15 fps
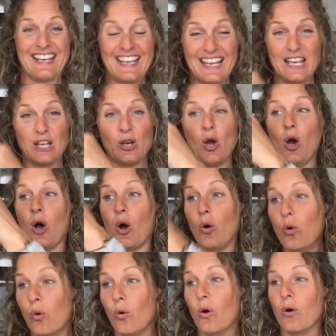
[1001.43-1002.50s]
And
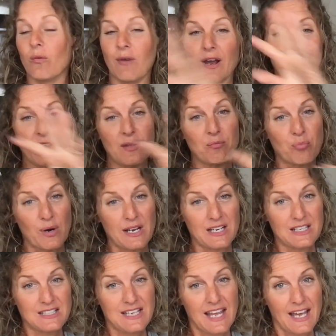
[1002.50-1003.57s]
ooh, rather than
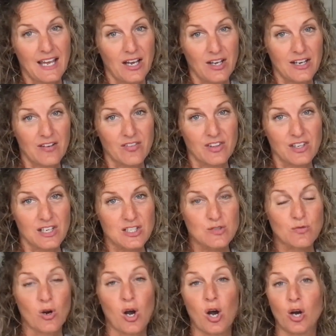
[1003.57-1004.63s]
breaking down everything that's
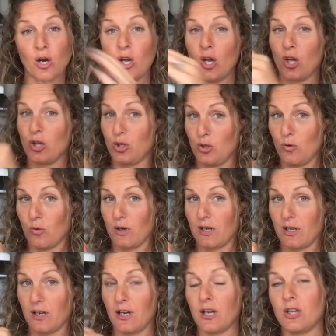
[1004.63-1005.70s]
wrong, you
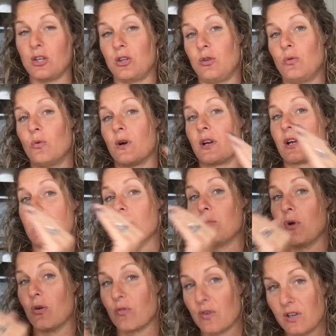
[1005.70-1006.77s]
wanna come
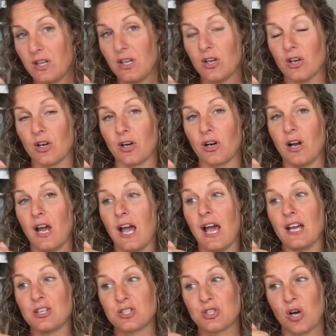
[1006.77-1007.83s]
over here
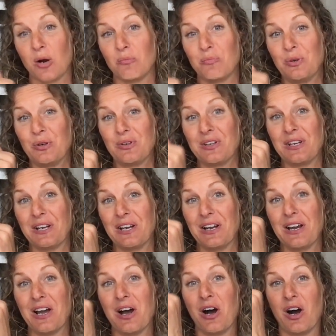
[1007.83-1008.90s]
and start building
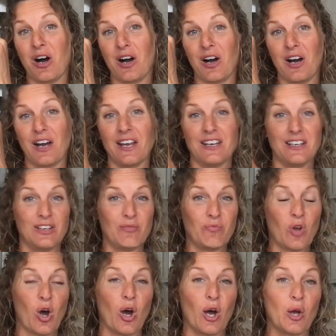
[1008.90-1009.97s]

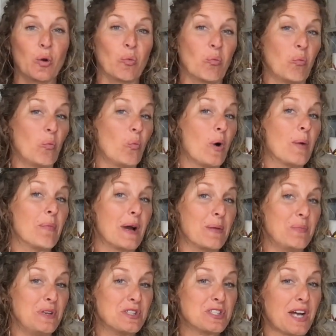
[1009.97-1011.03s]
on what might
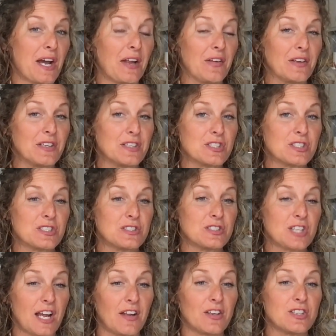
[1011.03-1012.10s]
be
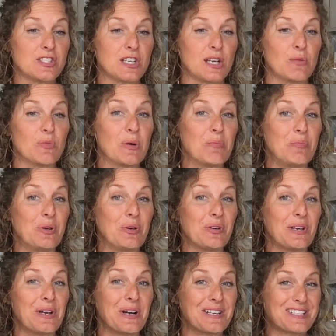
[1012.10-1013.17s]
challenging, but
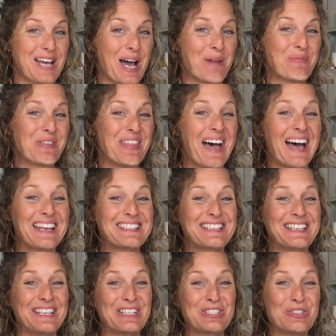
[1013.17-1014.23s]
building on top of that to
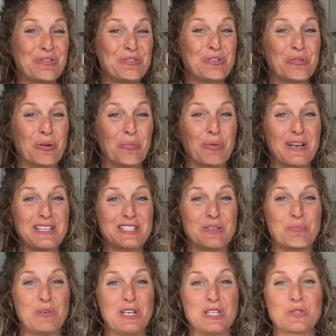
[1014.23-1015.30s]
get you to a place of
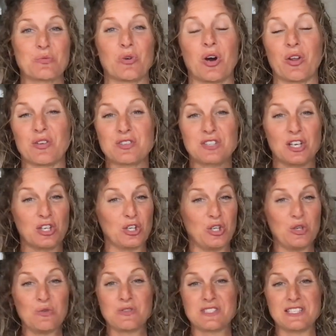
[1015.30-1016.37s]
peace where all of a sudden
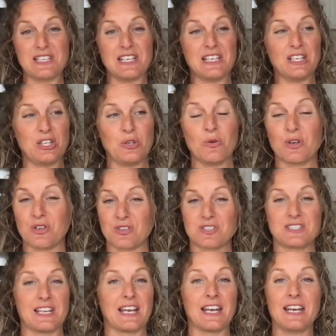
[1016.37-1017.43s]
you see it, you
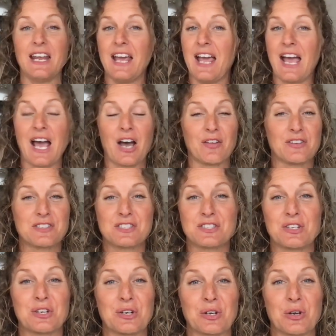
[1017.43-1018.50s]
understand how this is
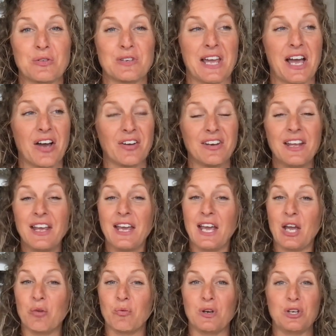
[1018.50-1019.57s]
gonna go down.
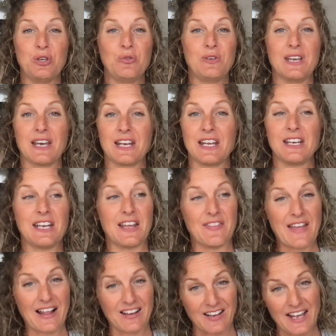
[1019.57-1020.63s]
And when you get it and
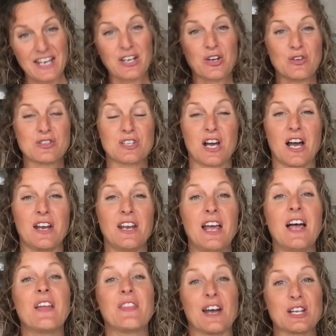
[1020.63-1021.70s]
that light goes on,
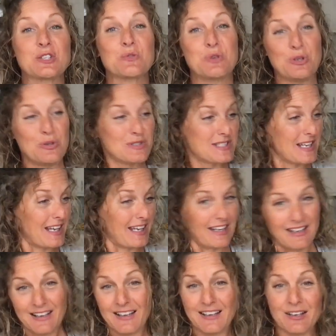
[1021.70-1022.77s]
that's when you
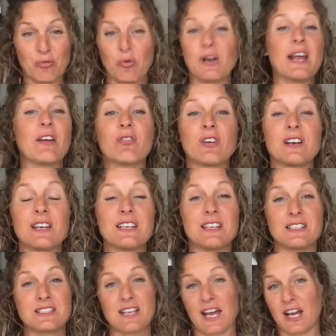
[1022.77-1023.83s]
say, whatever it
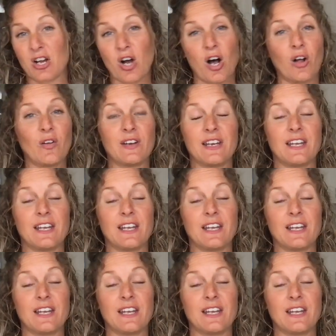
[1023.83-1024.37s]
is, I call it